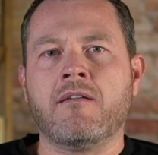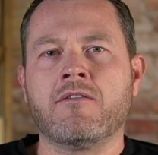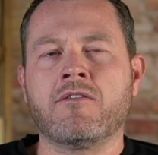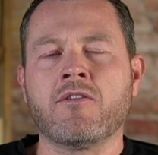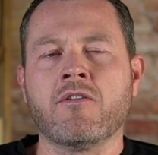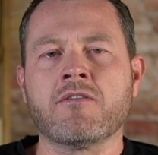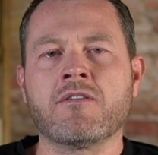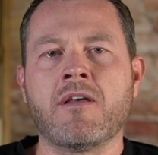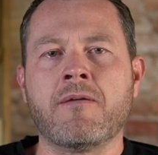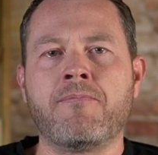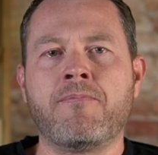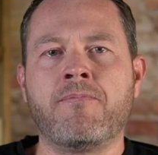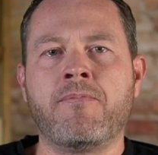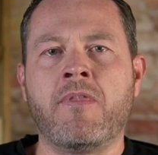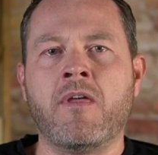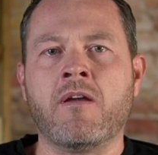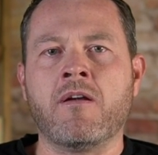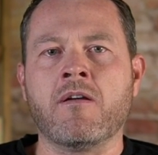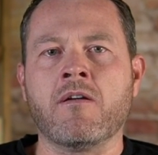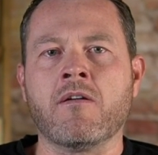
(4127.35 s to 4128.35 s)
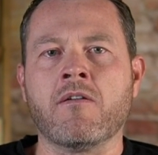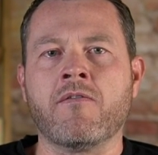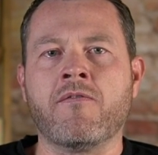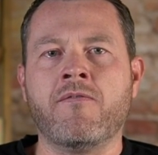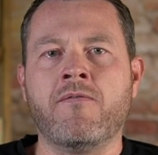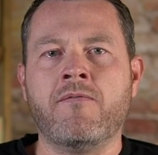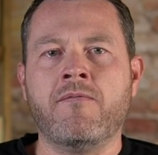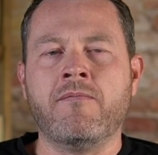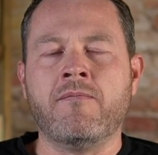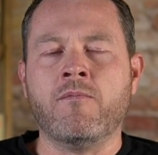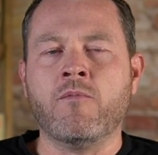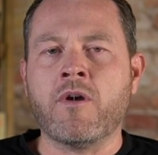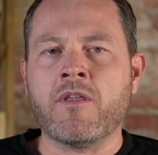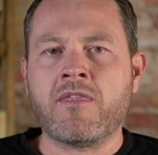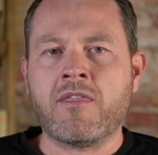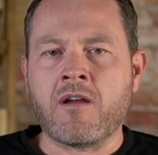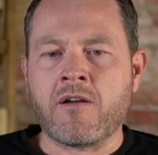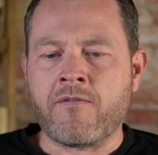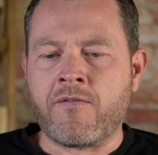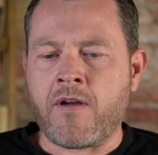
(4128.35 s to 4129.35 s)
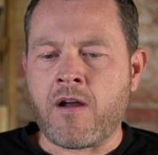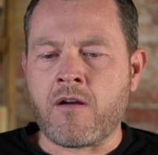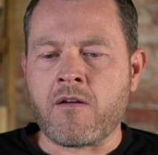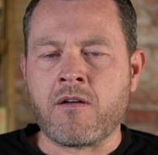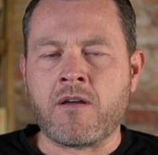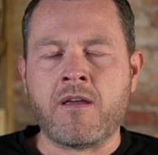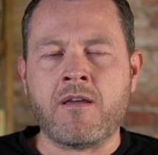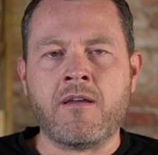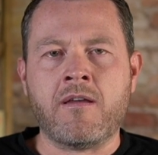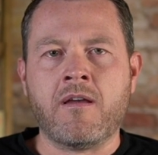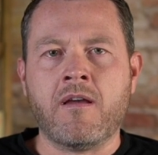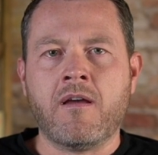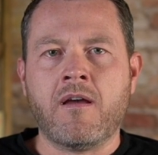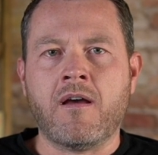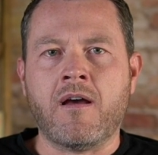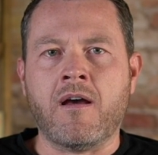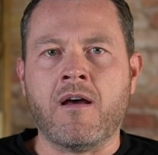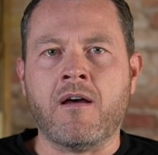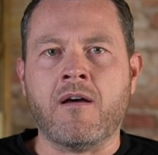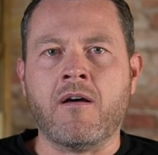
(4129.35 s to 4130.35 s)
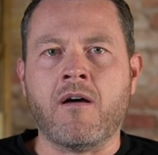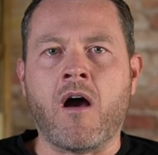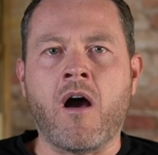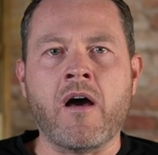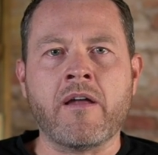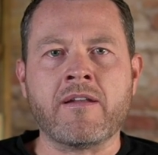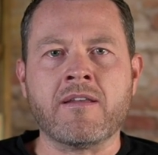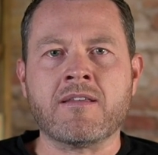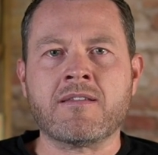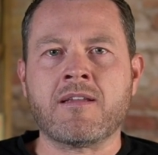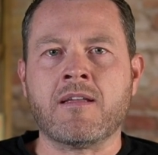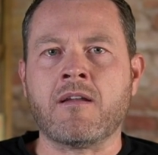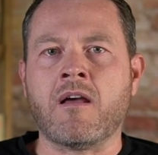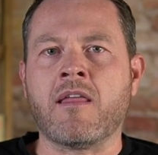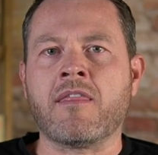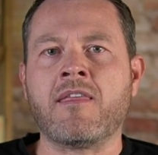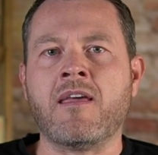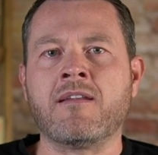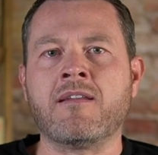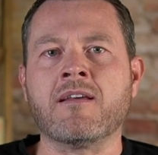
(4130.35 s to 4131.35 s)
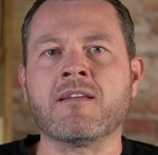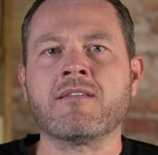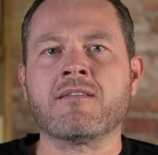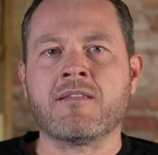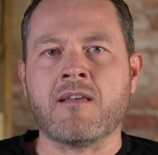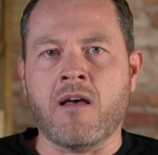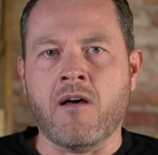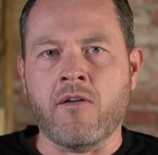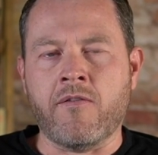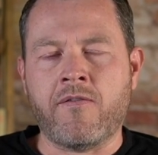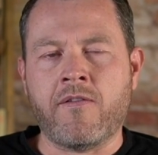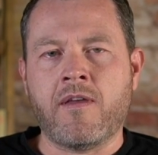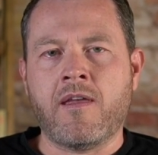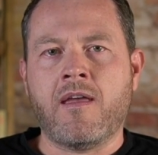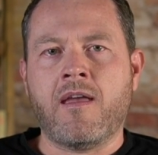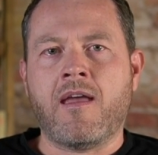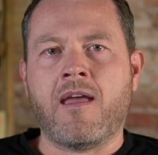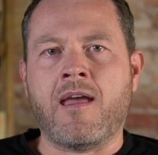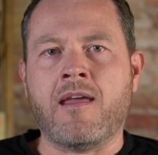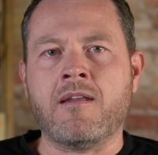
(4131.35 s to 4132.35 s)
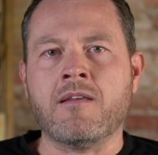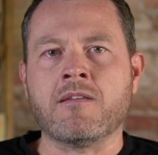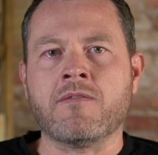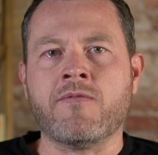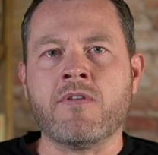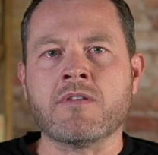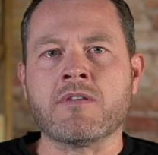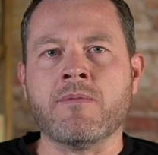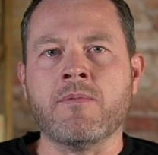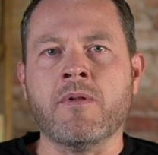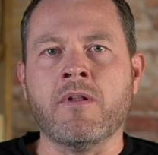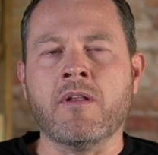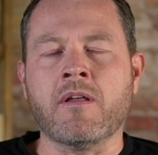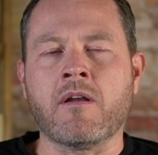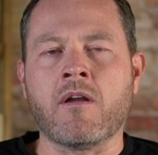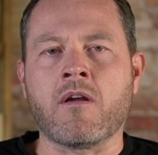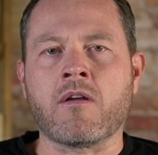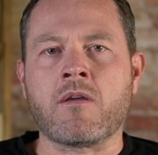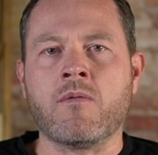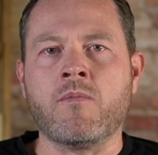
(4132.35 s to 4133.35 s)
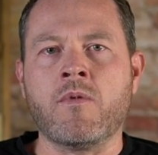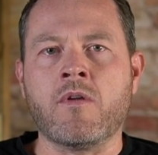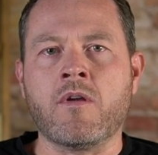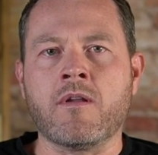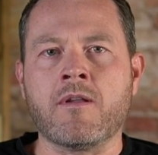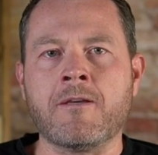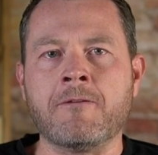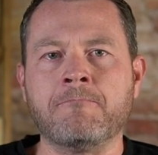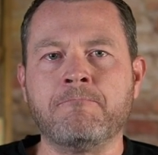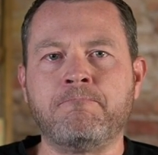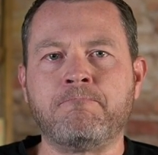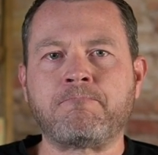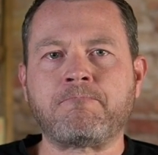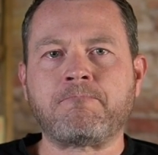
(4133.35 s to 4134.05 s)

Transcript: shows up their with their very uh, honest and authentic self and is visible in our community.